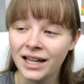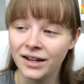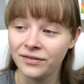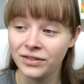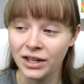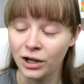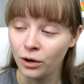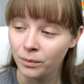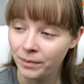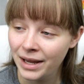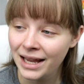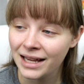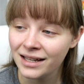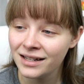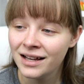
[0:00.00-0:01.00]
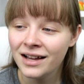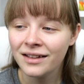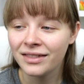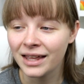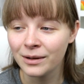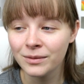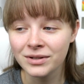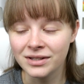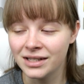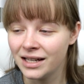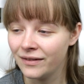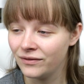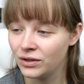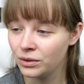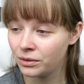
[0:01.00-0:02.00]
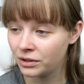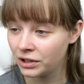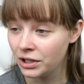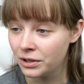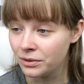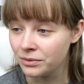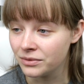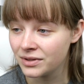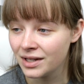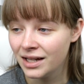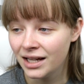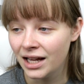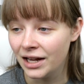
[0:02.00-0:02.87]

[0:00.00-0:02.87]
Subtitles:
If they obeyed, they received new clothes.